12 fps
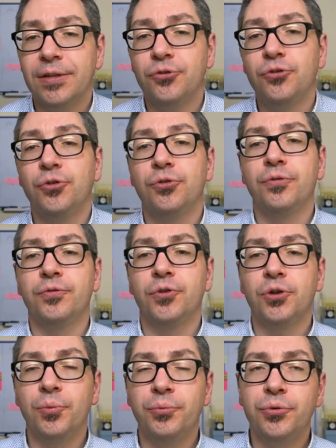then turn off
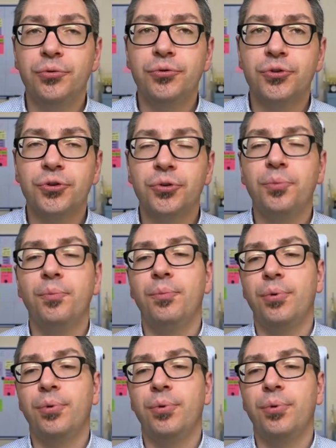the computer,